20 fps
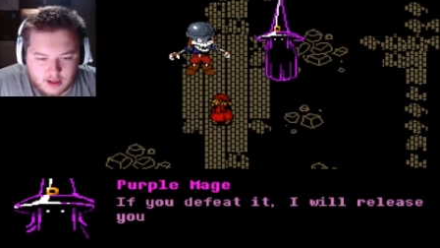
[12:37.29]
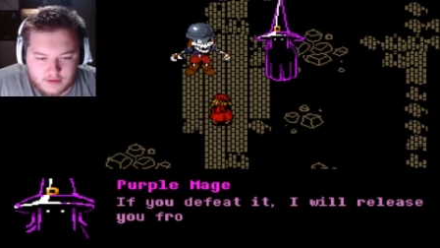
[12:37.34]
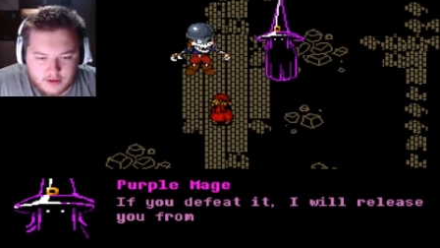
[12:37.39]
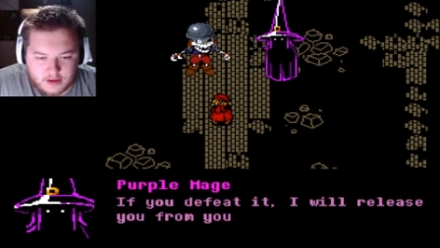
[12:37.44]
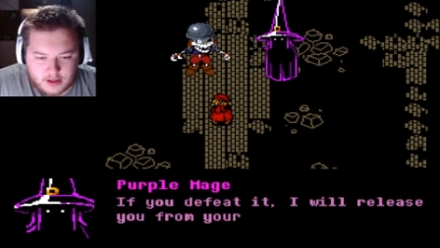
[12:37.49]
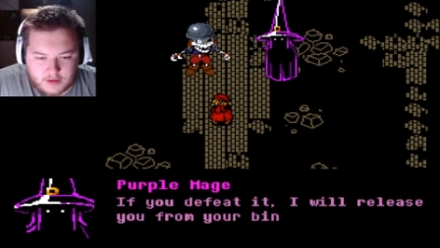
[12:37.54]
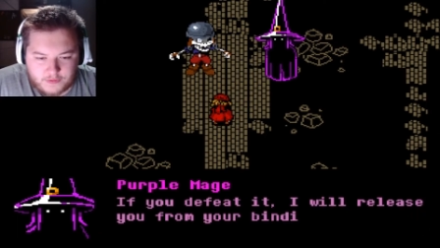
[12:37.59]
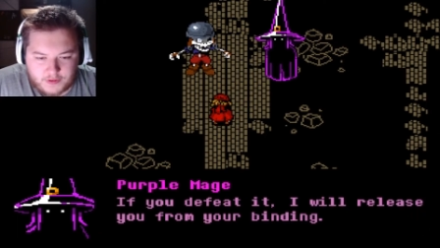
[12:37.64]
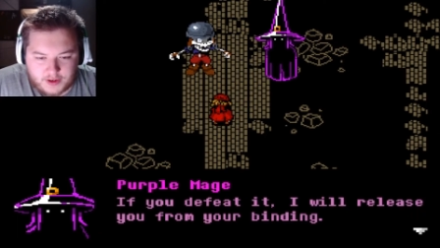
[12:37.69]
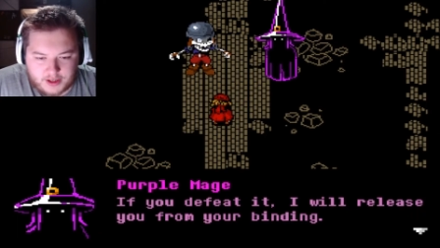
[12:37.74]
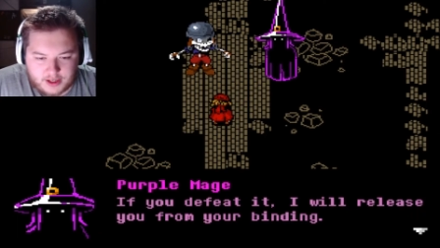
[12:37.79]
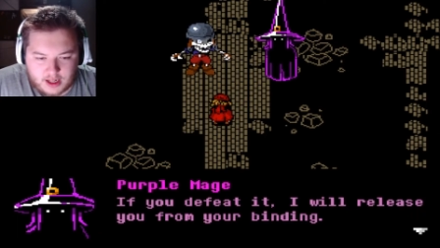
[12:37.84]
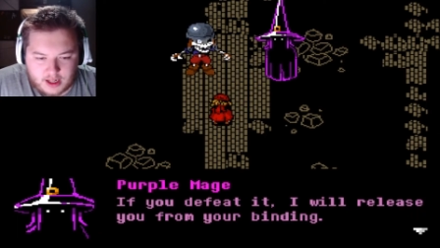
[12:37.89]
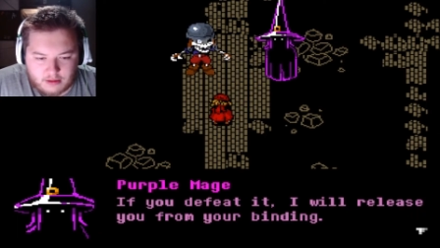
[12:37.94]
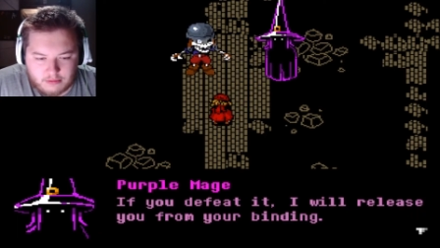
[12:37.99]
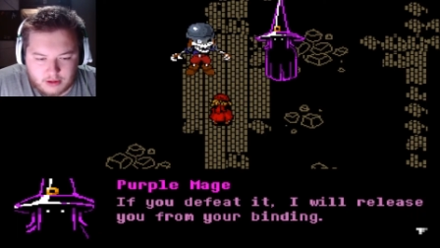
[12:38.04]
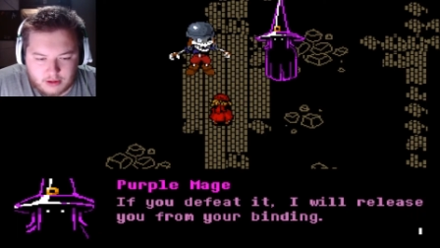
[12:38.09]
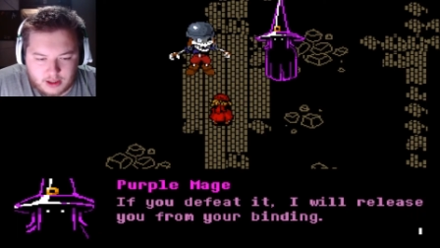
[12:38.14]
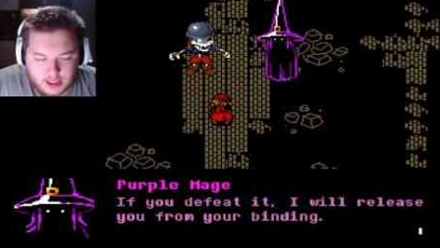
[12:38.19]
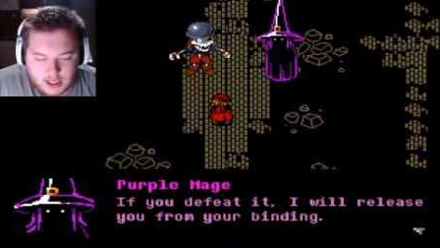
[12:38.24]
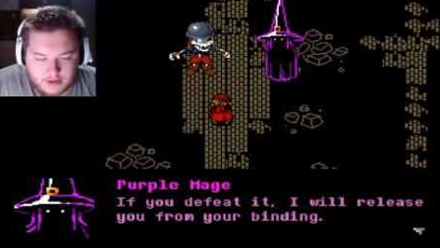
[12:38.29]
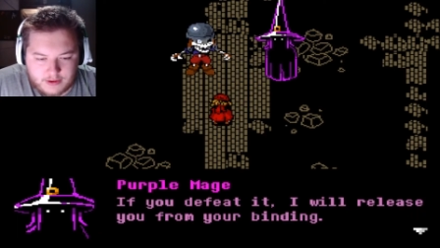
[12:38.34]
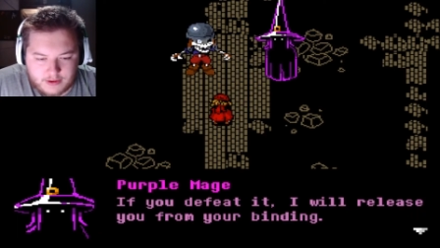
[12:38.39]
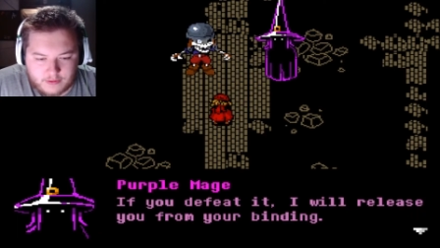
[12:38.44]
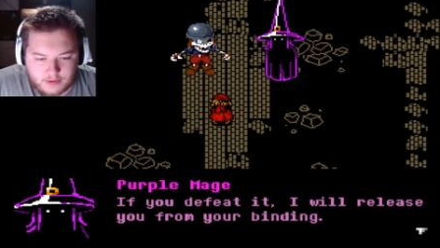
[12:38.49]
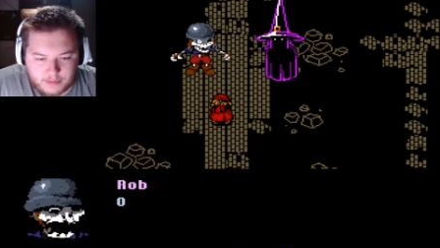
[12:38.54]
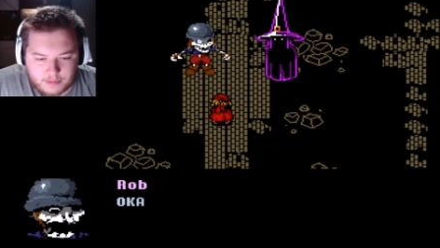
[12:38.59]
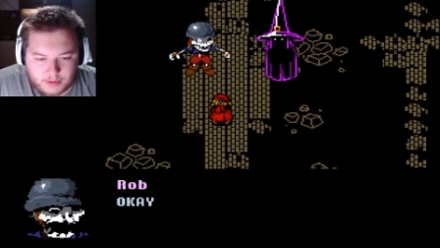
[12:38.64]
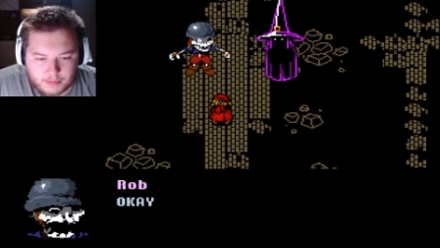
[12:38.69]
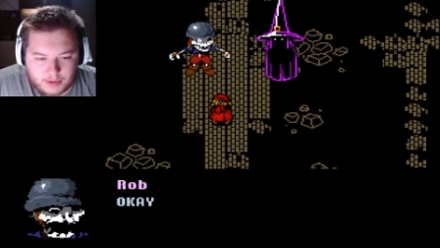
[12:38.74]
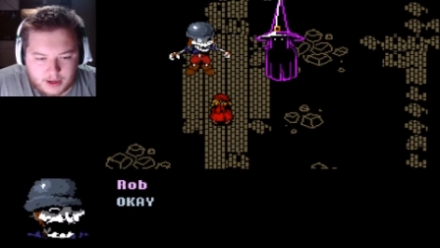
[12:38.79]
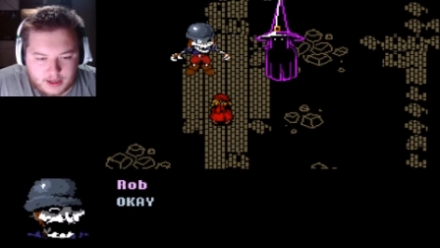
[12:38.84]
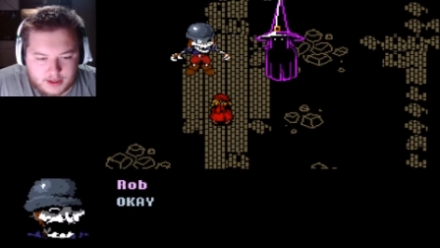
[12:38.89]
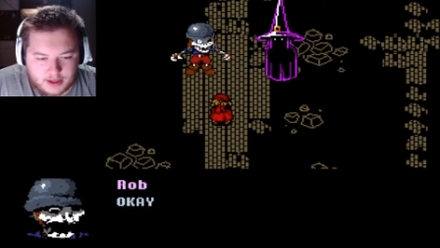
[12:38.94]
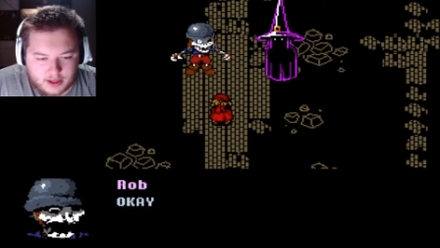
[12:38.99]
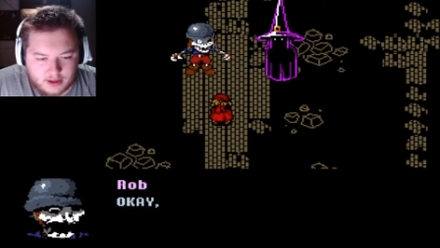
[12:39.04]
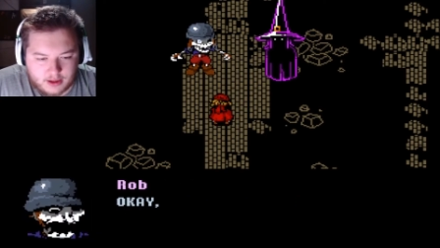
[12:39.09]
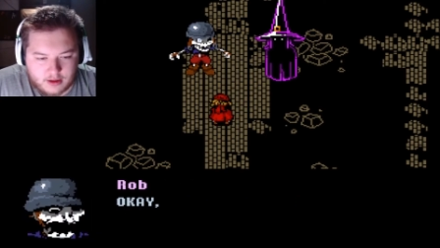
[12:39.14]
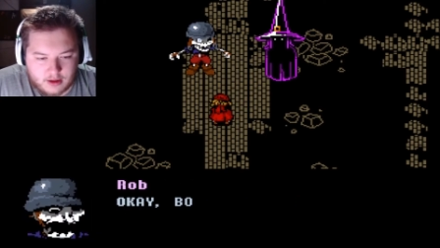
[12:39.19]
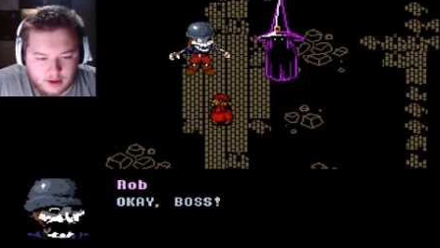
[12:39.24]
You defeated, I'll relieve you from your
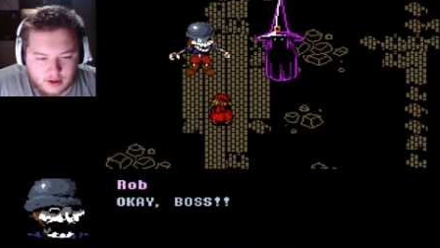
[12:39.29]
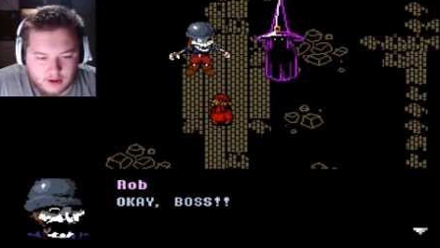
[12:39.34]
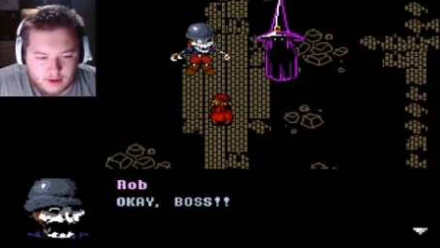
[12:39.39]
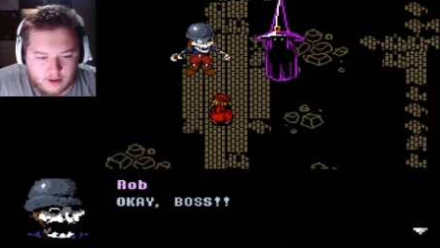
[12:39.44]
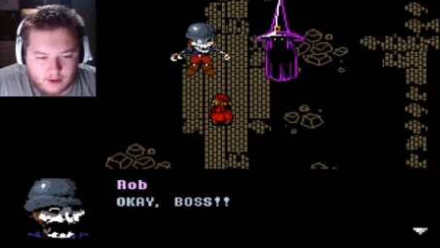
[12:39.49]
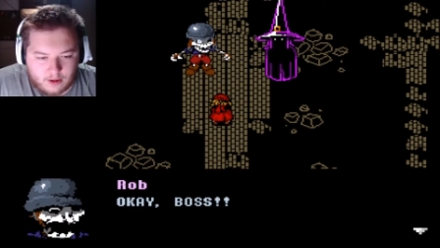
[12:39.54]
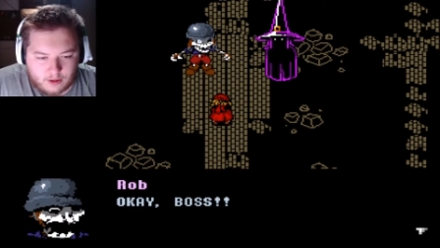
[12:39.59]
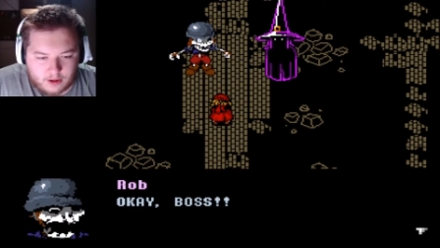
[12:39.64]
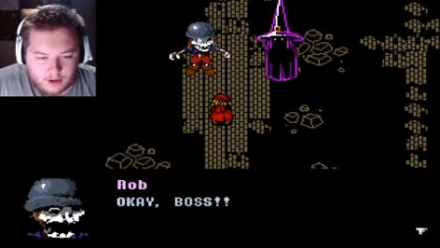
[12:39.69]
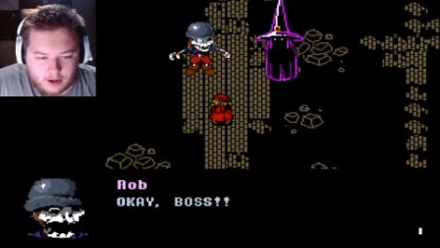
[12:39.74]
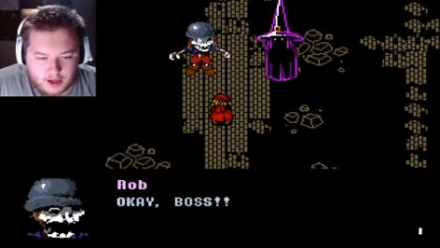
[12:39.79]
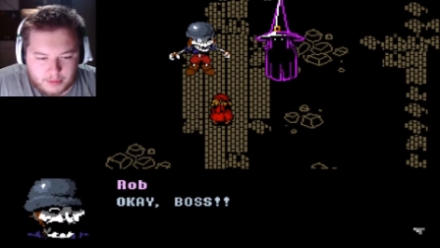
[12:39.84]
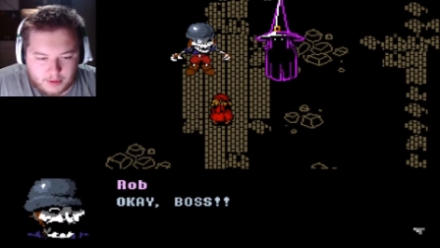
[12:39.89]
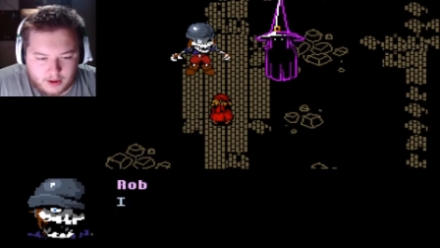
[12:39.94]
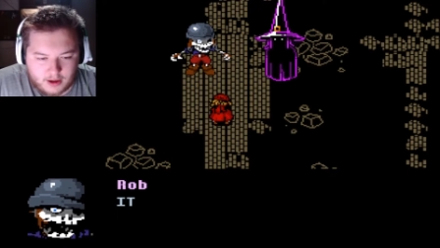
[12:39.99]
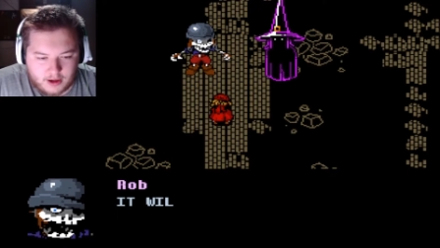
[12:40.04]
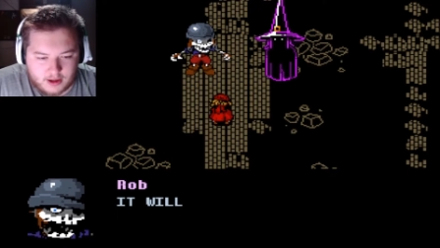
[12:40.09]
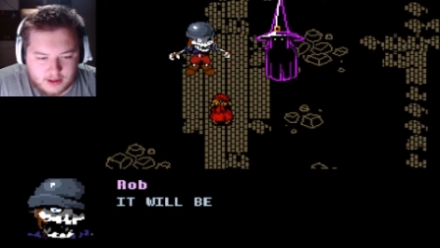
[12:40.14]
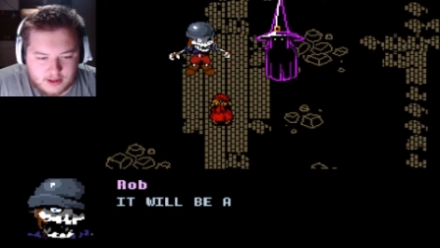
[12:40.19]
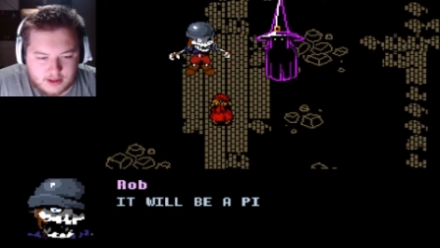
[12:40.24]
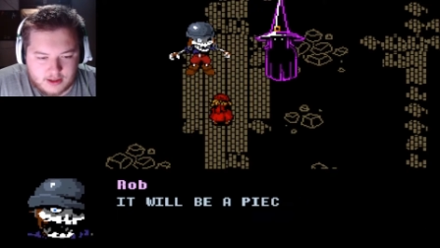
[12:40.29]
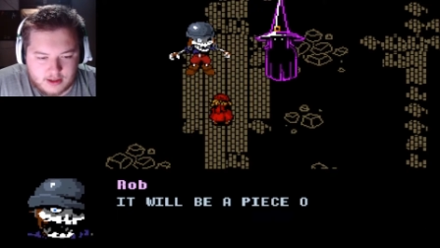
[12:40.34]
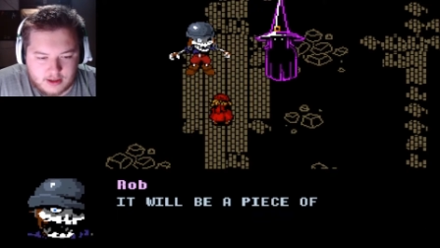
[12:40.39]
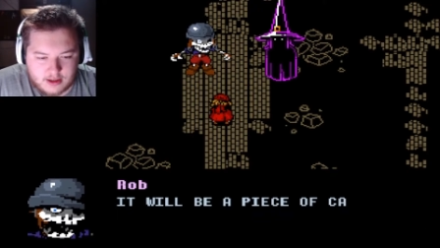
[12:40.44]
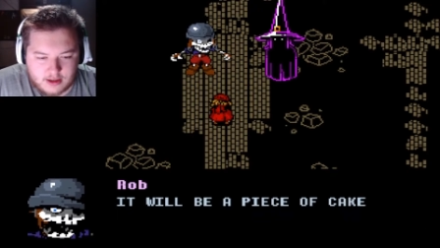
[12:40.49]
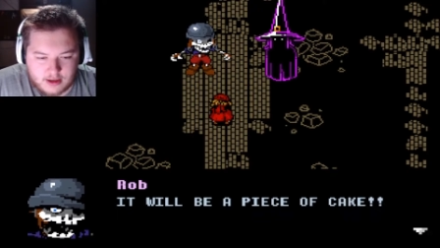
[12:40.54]
binding. Okay, boss.